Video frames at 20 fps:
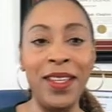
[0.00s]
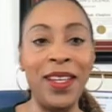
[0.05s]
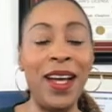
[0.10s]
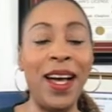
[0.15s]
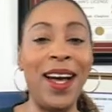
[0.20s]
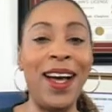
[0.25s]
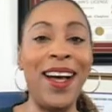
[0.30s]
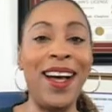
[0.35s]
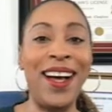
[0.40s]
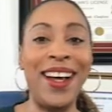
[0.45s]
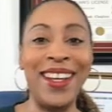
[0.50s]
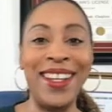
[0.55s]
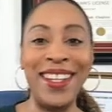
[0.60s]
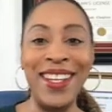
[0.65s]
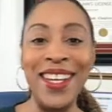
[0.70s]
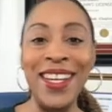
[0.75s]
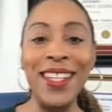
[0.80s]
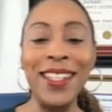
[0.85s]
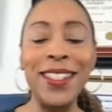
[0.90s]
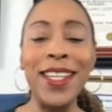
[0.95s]

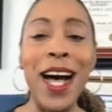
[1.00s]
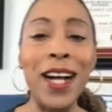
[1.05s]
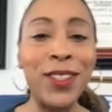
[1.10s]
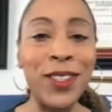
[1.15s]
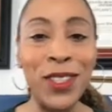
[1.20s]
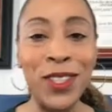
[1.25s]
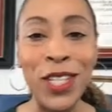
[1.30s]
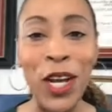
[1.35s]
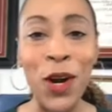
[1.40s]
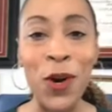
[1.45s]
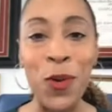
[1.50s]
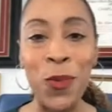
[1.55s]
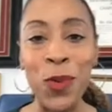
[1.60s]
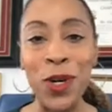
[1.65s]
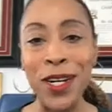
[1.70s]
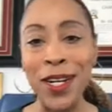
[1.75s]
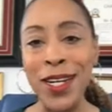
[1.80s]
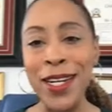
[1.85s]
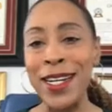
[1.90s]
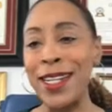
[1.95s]
Dr. Cheryl
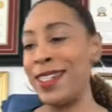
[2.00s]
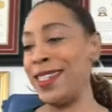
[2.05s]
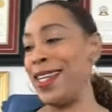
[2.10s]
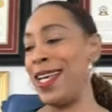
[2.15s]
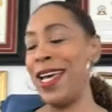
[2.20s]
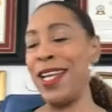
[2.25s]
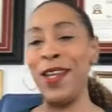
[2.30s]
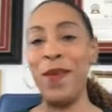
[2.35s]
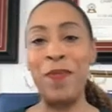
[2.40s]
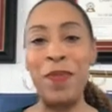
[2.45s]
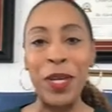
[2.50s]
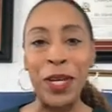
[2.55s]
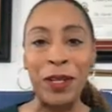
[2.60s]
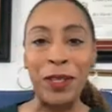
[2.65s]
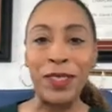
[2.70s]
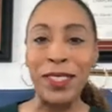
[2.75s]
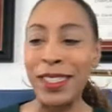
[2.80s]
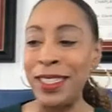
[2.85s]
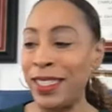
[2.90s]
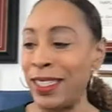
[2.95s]
Wood in the
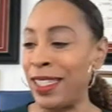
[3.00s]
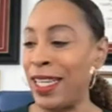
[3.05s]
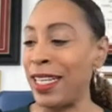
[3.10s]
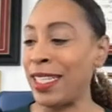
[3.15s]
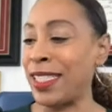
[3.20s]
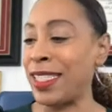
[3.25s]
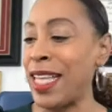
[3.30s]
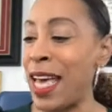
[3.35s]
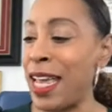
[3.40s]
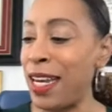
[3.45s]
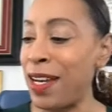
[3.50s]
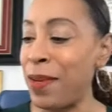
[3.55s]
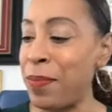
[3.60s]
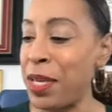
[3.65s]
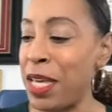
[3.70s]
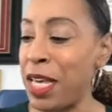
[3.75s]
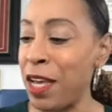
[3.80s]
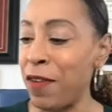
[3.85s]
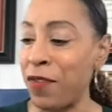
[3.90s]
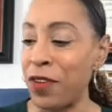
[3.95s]
building. Excited to be
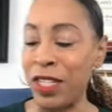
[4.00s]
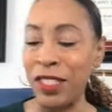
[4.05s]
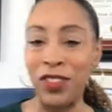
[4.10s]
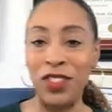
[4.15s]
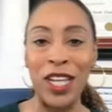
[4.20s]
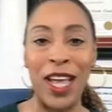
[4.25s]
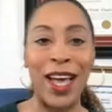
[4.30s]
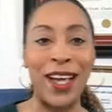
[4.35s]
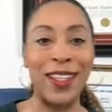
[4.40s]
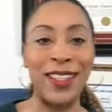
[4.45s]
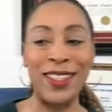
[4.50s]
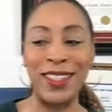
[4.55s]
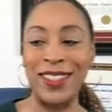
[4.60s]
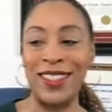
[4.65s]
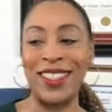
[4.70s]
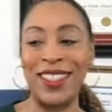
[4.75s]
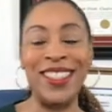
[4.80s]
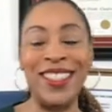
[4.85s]
here for this challenge.